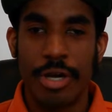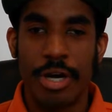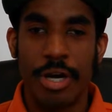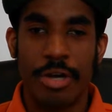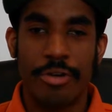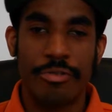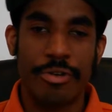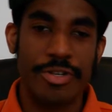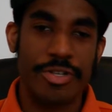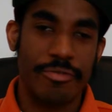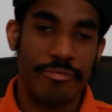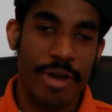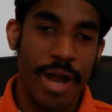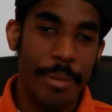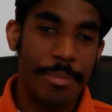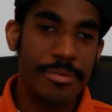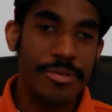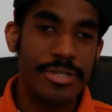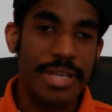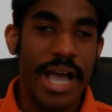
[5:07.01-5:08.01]
uh, Christian
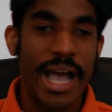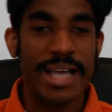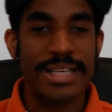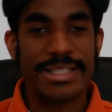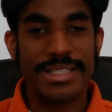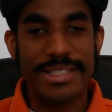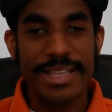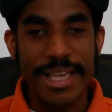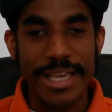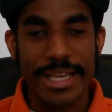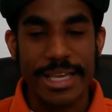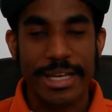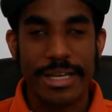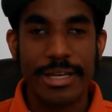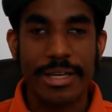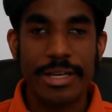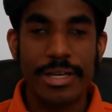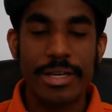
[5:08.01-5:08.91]
rappers. I see it.